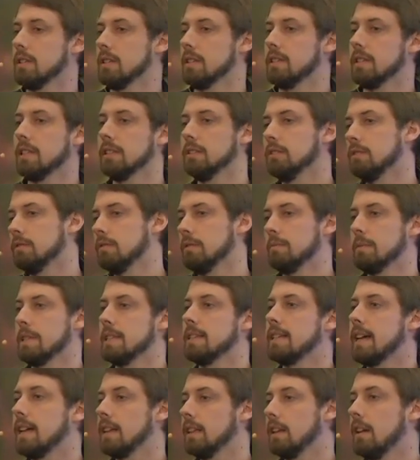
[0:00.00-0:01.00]
the signal from the
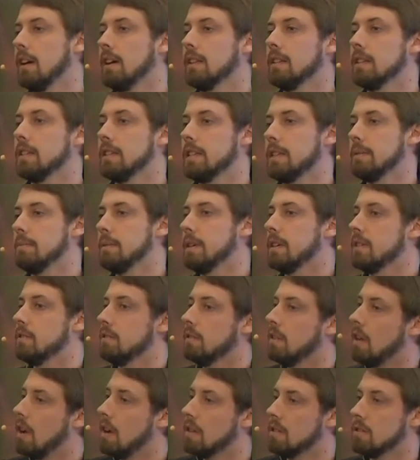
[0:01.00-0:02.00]
satellite that GPS
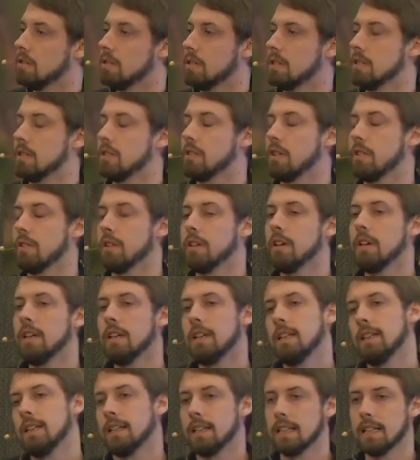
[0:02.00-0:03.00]
relies on, and so
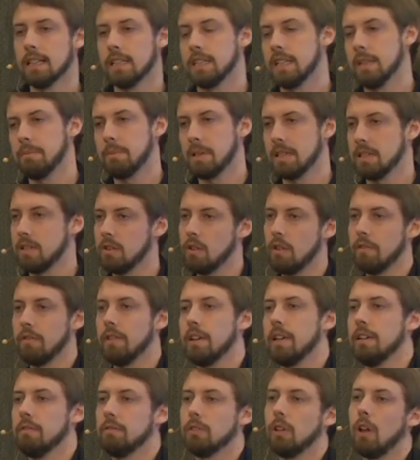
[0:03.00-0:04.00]
GPS is not
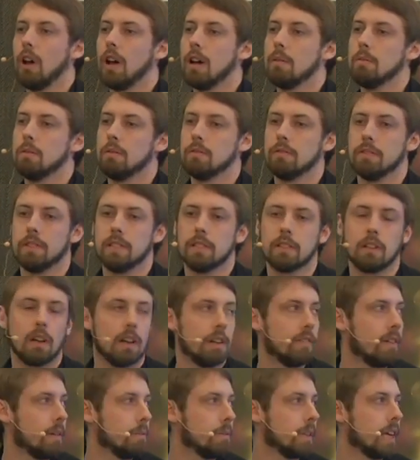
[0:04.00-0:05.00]
very reliable for this
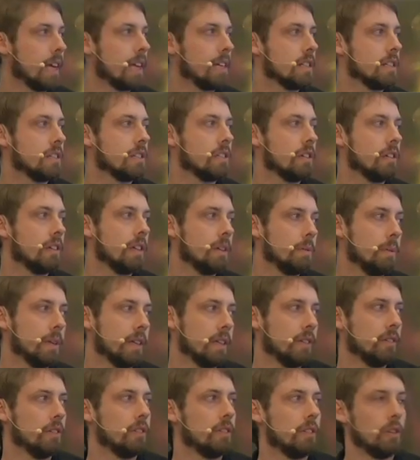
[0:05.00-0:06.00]
kind of application. So here we
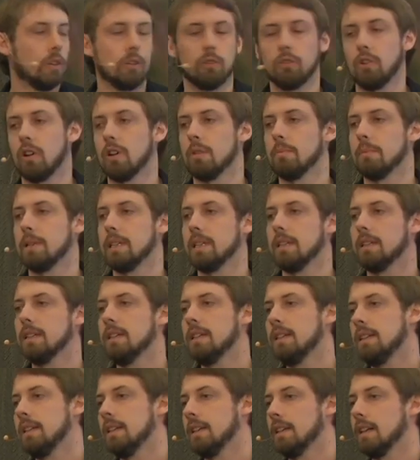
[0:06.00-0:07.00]
can do the autonomy
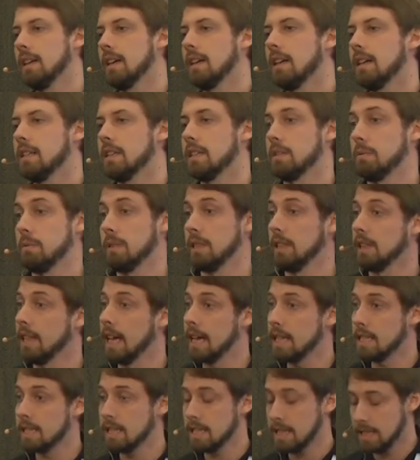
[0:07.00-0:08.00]
just with the
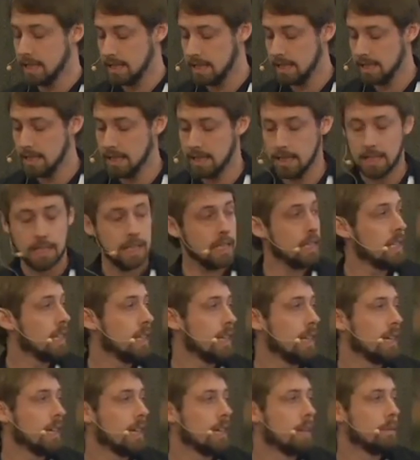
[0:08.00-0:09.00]
lasers,
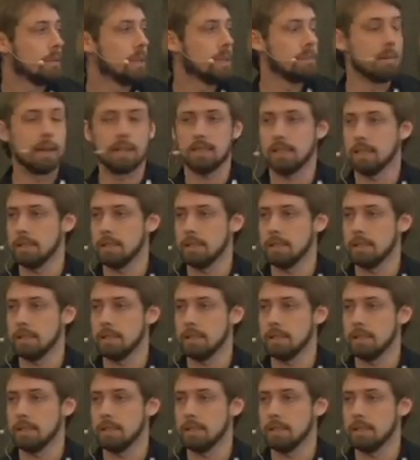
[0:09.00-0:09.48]
which makes